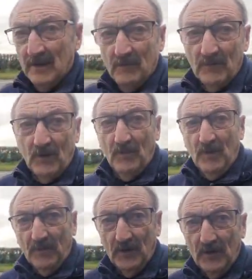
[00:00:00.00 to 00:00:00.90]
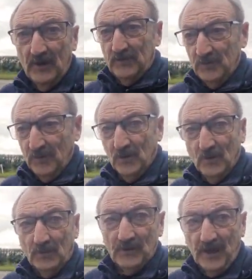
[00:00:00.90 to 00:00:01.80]
We've come over just for a
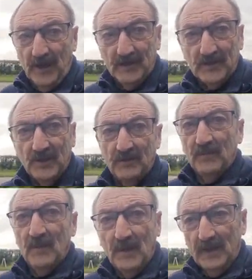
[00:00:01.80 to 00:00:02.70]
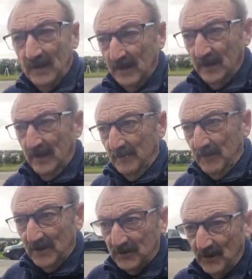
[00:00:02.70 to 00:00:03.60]
couple of days
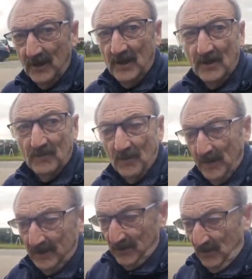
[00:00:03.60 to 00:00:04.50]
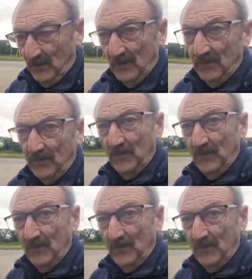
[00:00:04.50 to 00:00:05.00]
as we're meeting up with